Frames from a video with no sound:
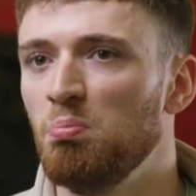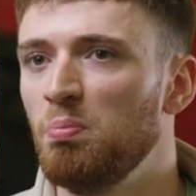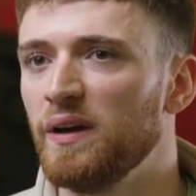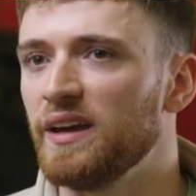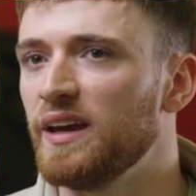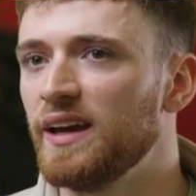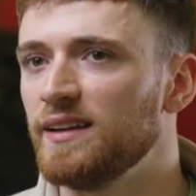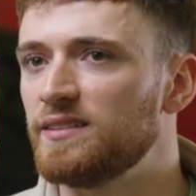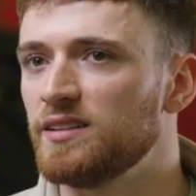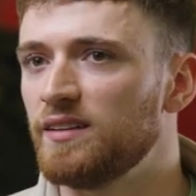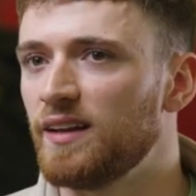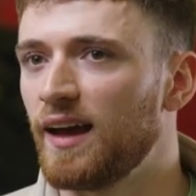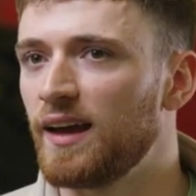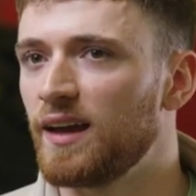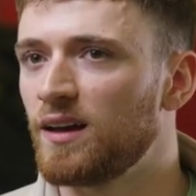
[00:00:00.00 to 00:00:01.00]
be here
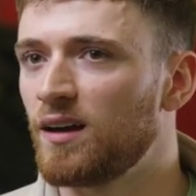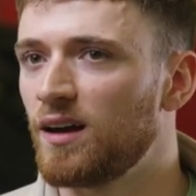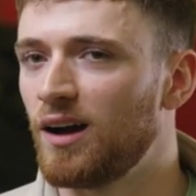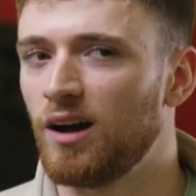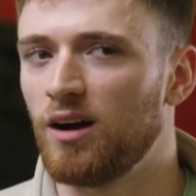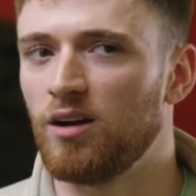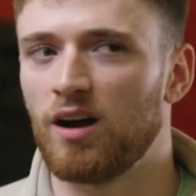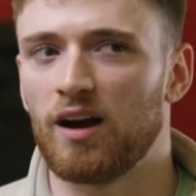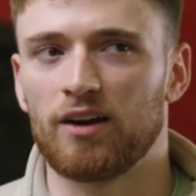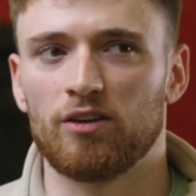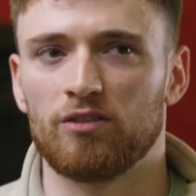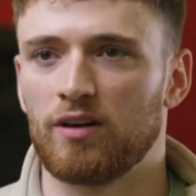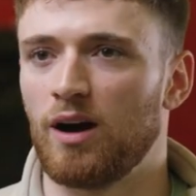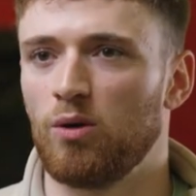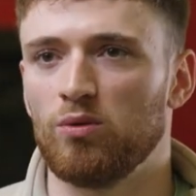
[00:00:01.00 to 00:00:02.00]
today. Uh, I,
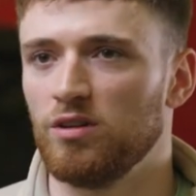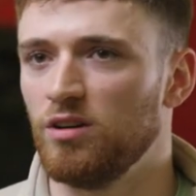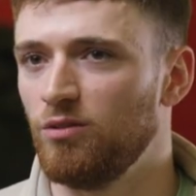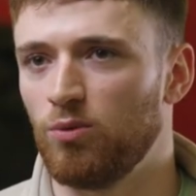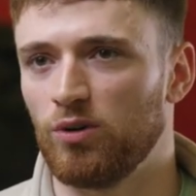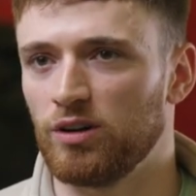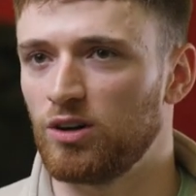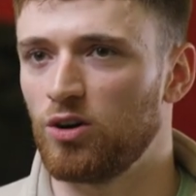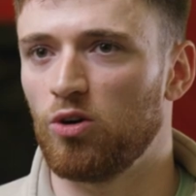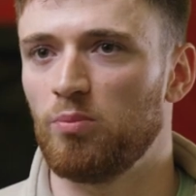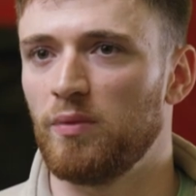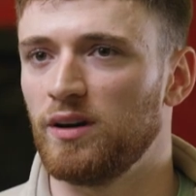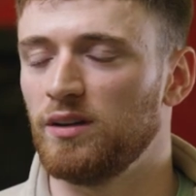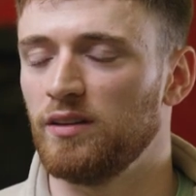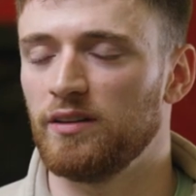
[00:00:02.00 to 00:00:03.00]
don't, I wouldn't have won a gold medal